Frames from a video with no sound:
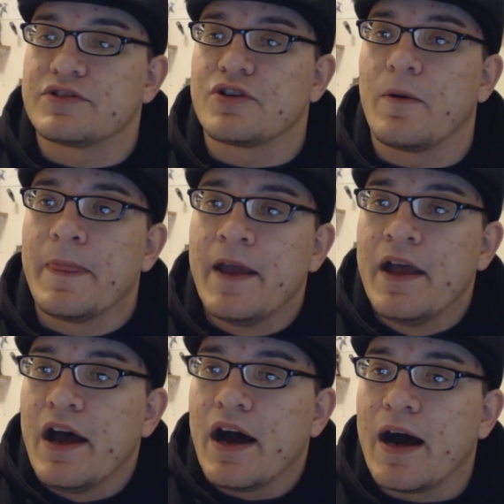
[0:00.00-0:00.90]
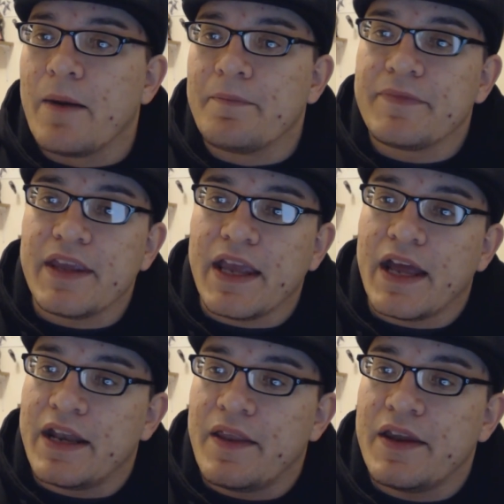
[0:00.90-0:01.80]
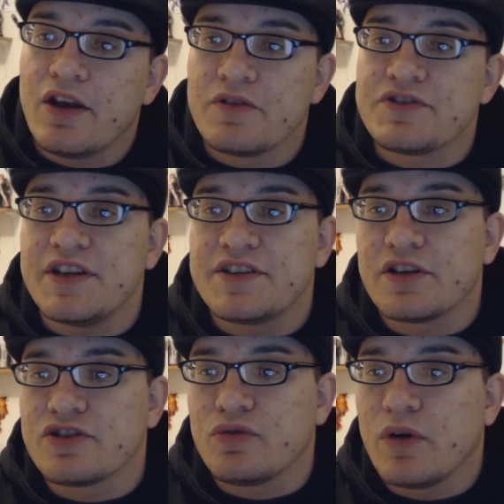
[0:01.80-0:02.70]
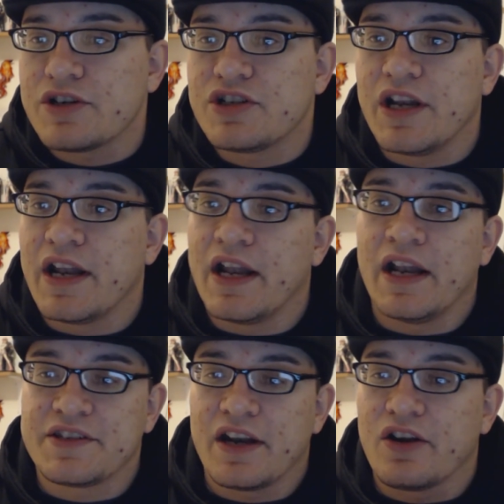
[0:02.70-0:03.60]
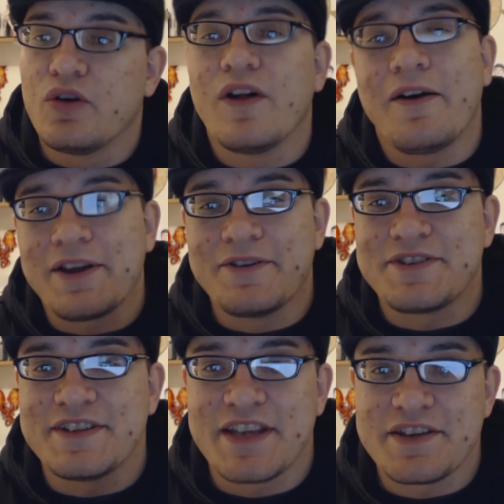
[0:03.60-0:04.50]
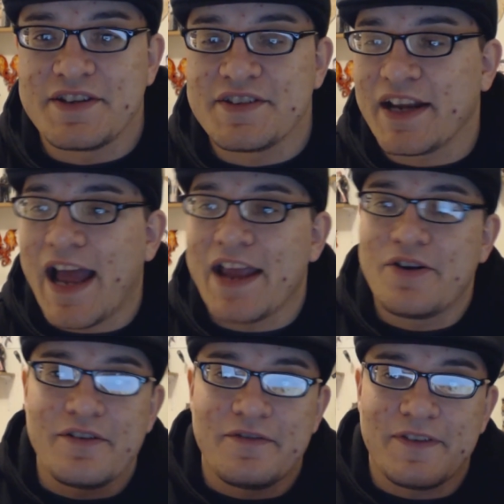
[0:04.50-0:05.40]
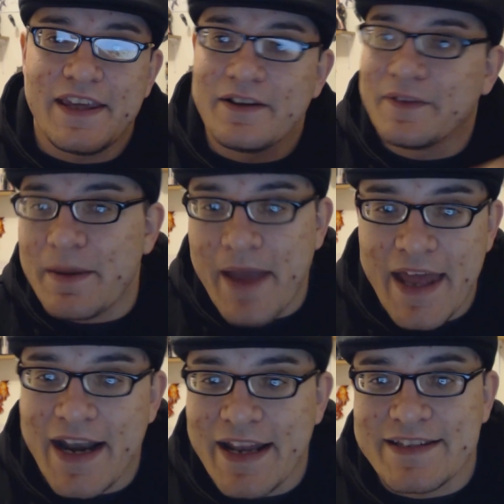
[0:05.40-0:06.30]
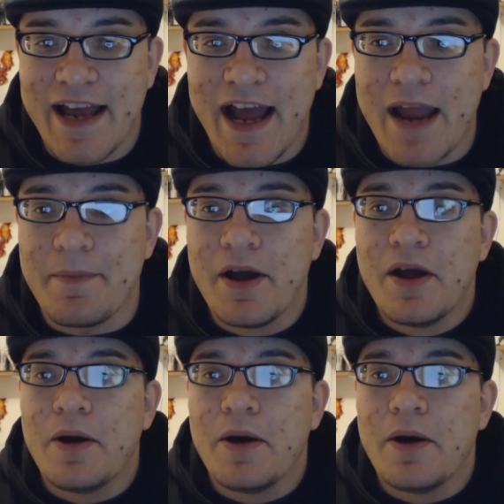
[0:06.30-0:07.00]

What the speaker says: So, and then he goes and he starts questioning, and it's kind of cool how he goes and he says, and he's like, I could have killed them at any time,